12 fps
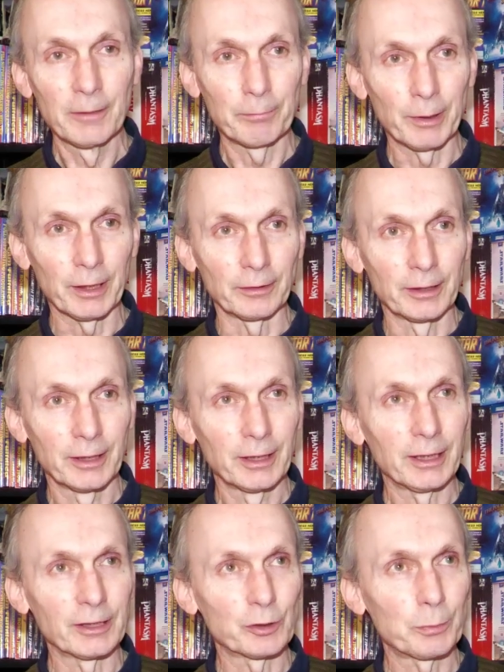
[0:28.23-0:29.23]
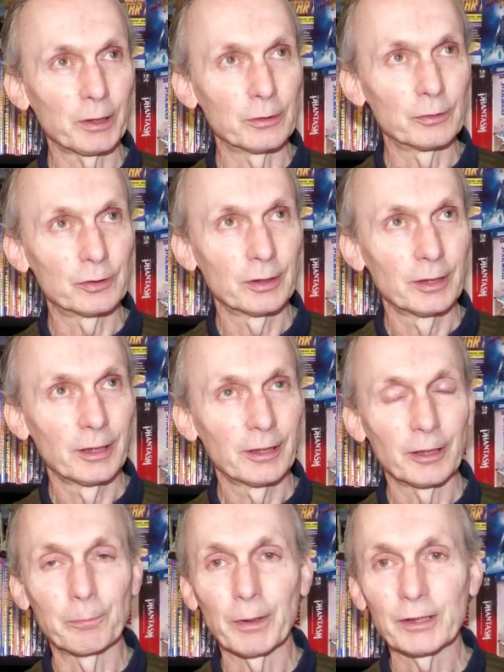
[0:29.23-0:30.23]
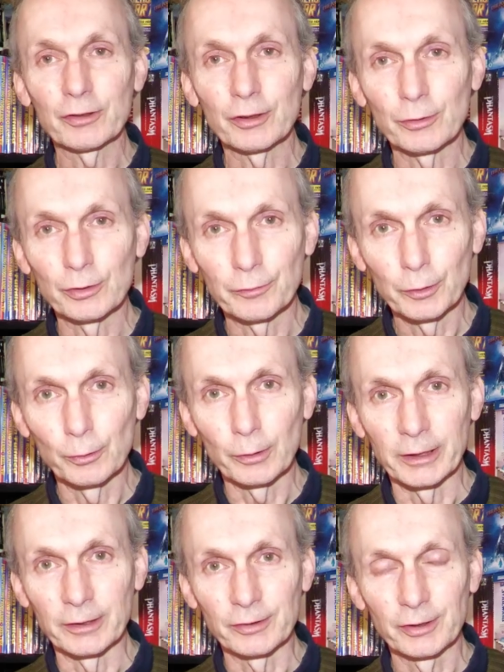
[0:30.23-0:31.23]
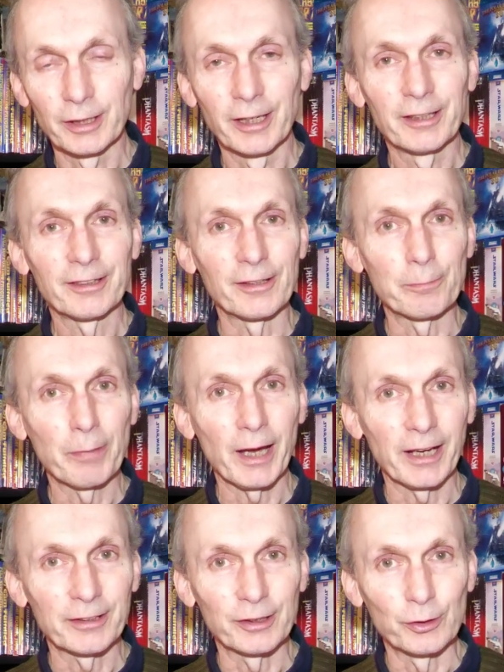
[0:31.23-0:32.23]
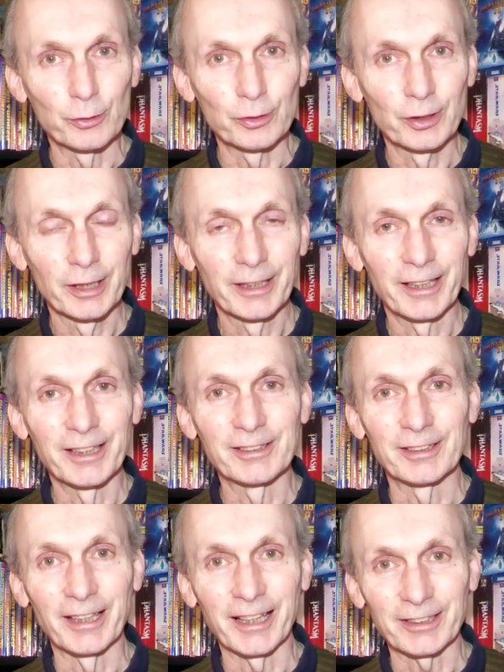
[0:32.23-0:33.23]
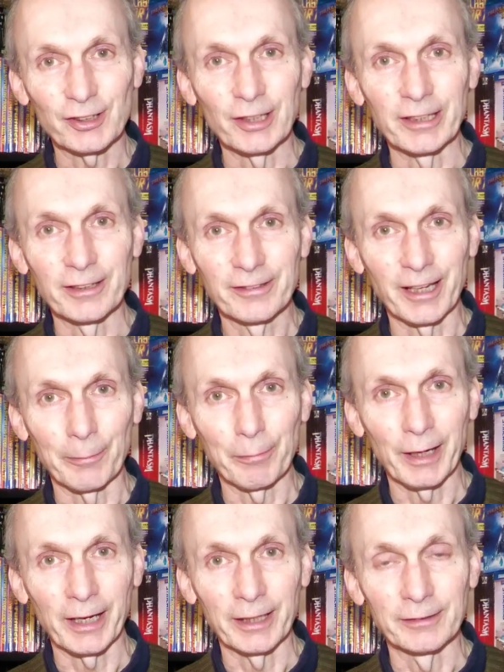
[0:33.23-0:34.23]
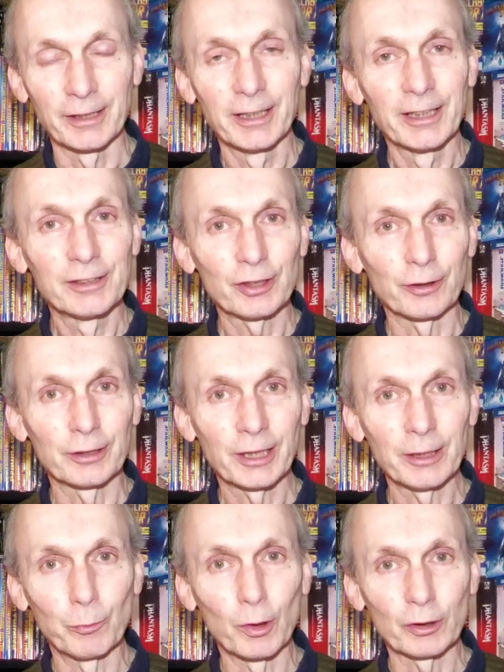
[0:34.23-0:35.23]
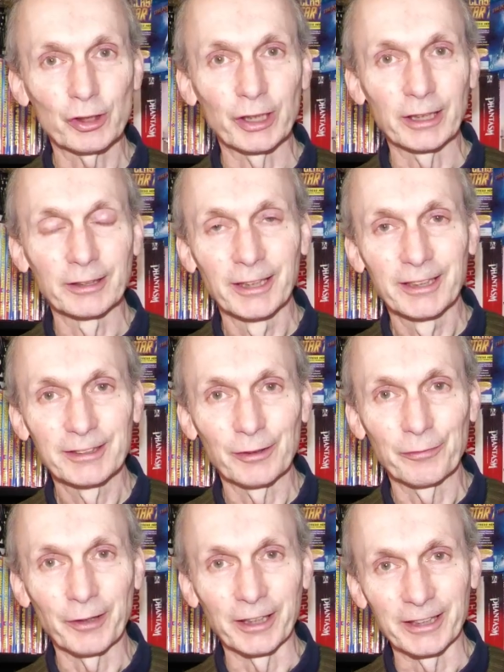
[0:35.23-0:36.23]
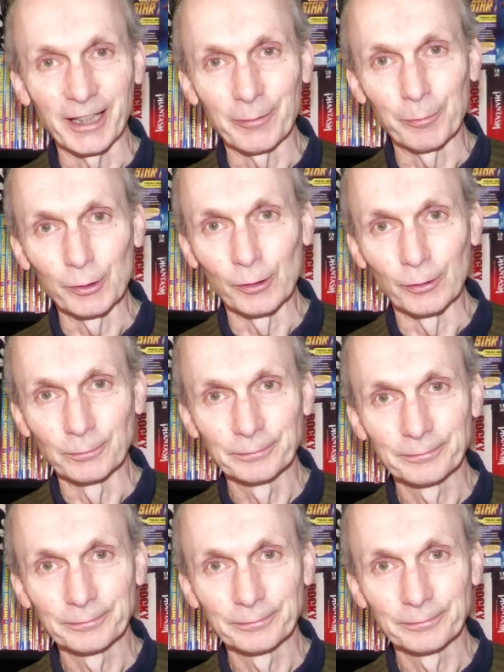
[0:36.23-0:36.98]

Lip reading: But I suppose the best news of all is that the bad news isn't actually that bad. So keep watching to find out more.